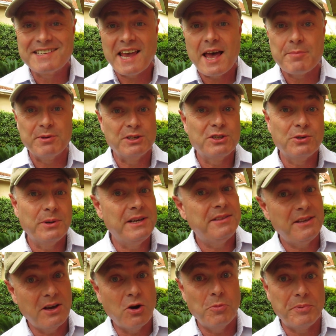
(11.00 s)
happened to
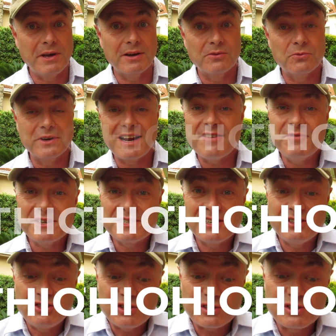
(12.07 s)
Ethiopia? When I
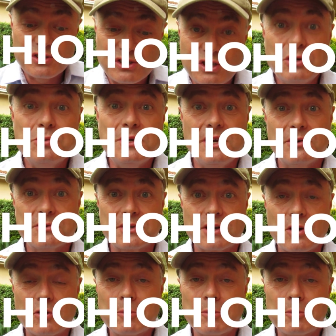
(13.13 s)
visited just 2 years ago,